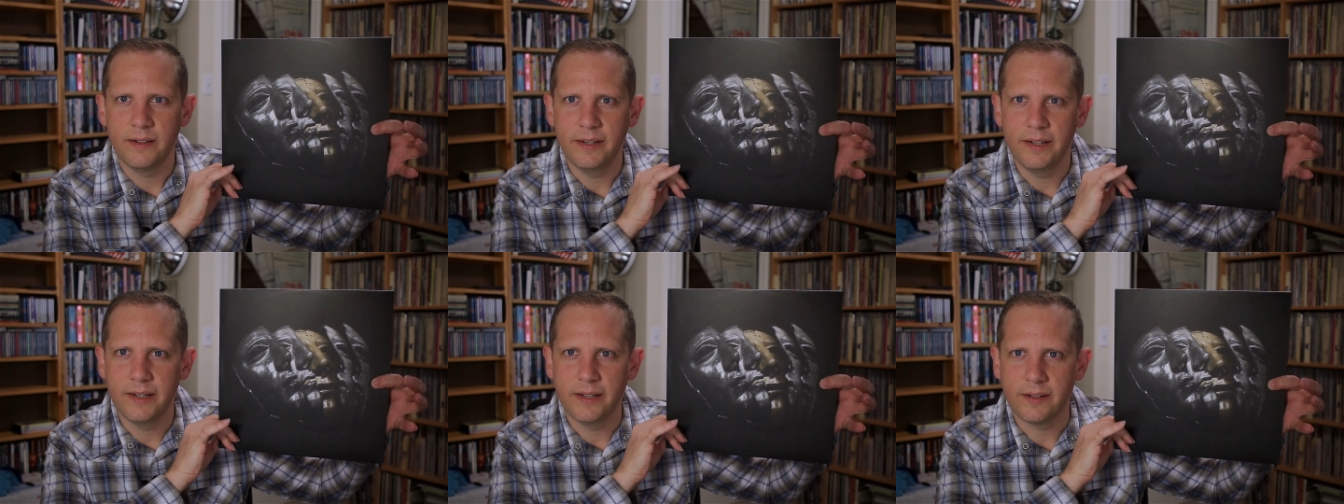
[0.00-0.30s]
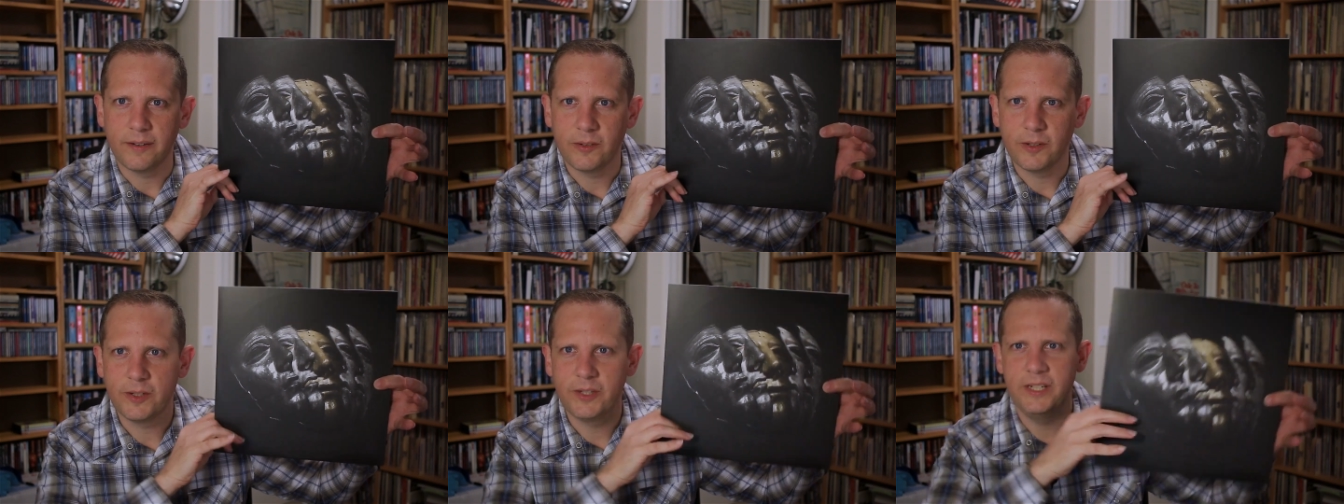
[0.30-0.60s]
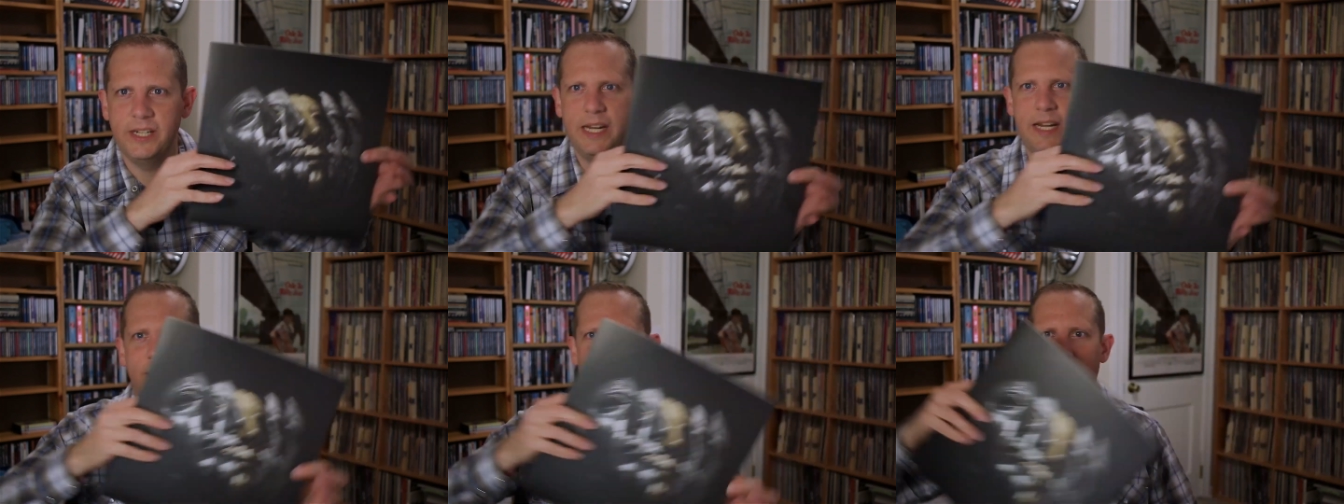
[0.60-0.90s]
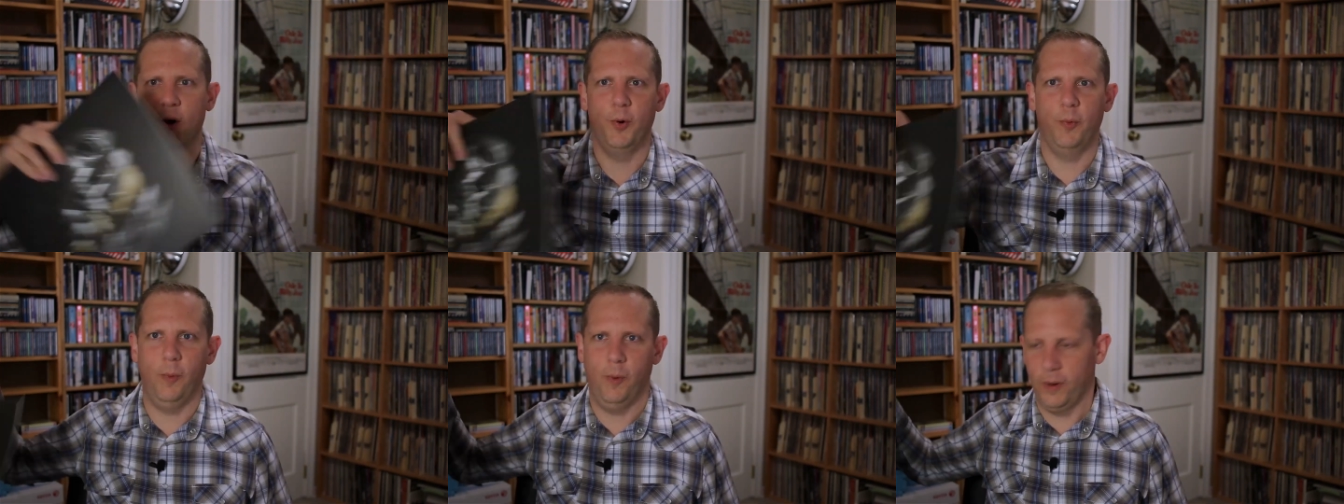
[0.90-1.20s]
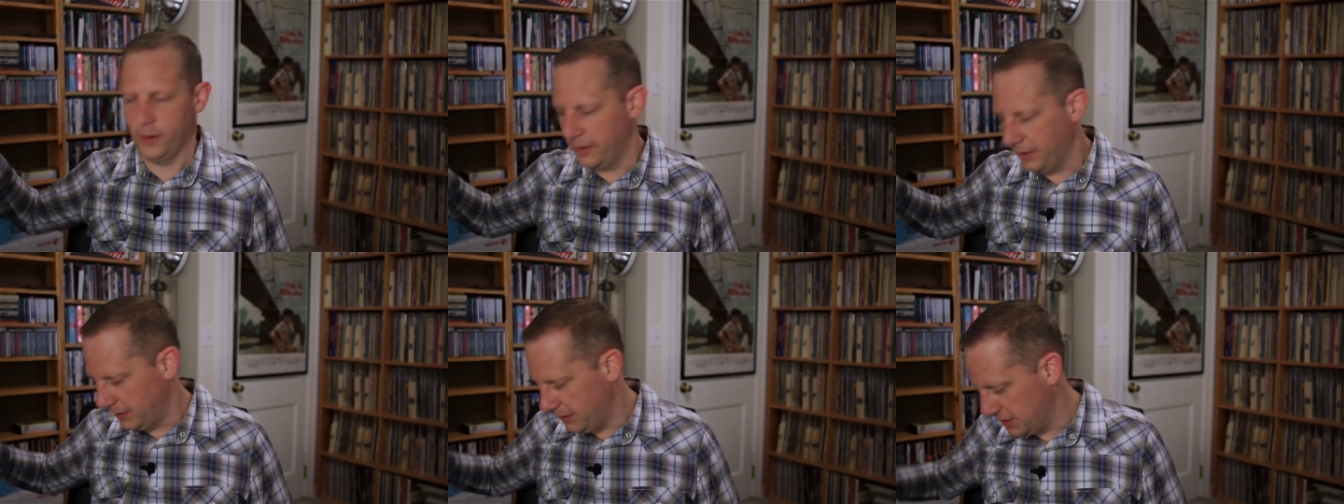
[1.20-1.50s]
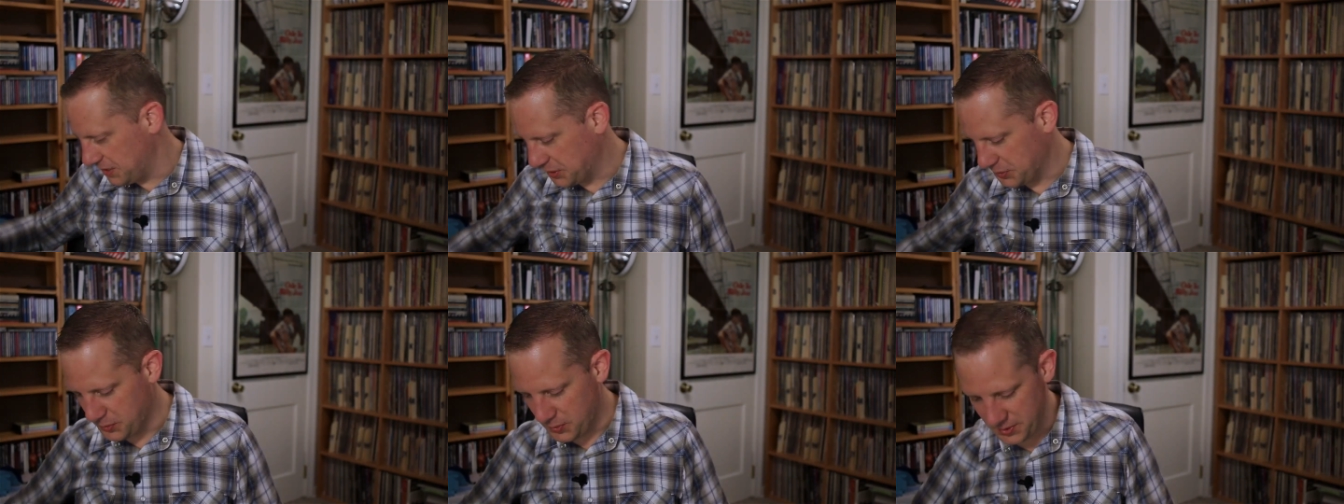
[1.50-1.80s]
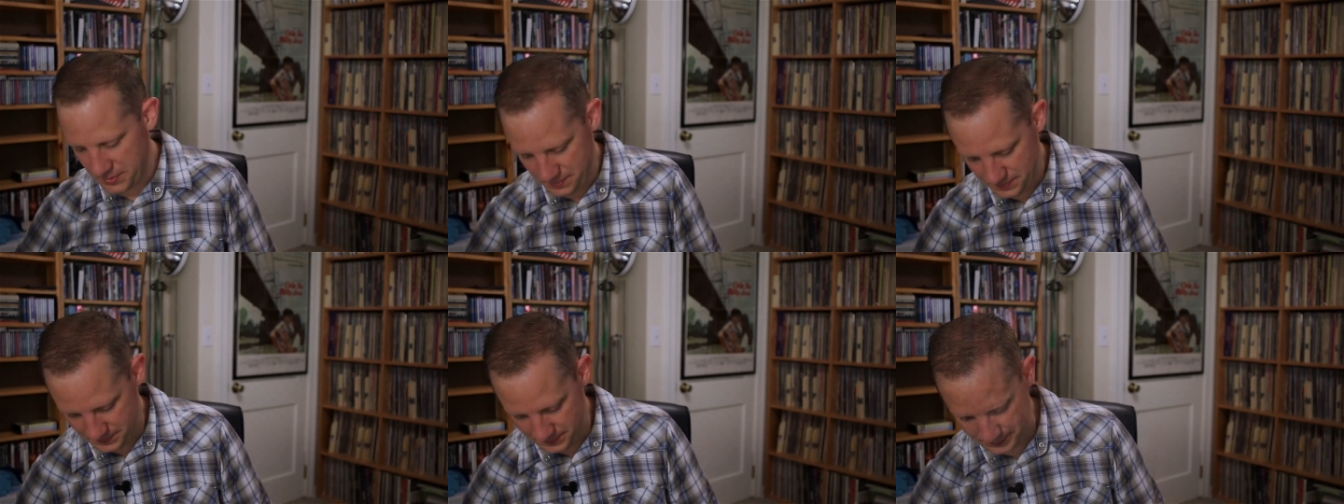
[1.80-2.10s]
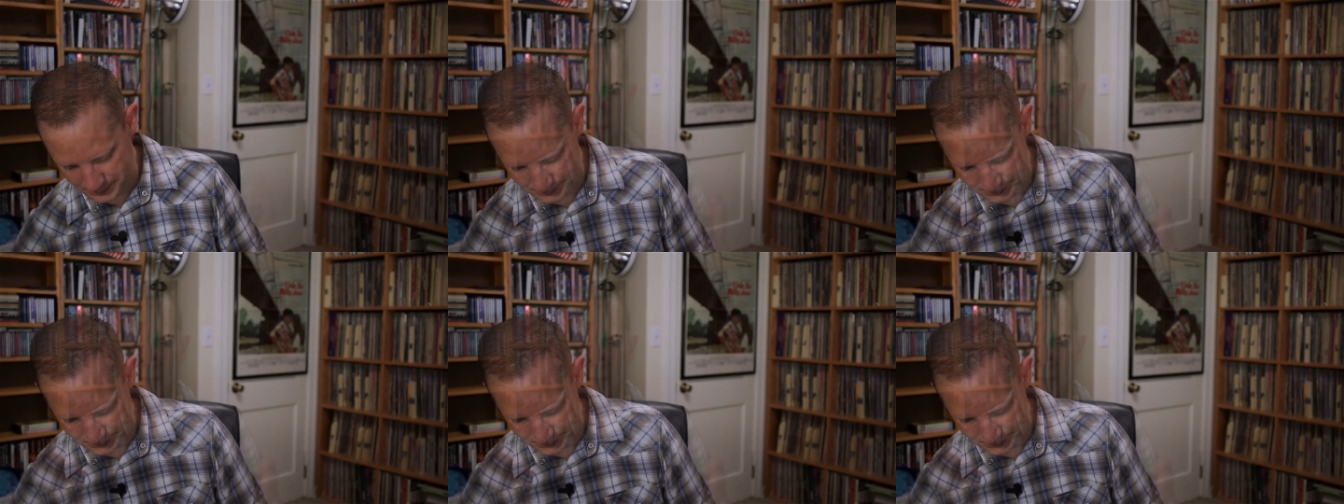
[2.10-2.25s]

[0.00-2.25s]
Yeah, really neat artwork on this one.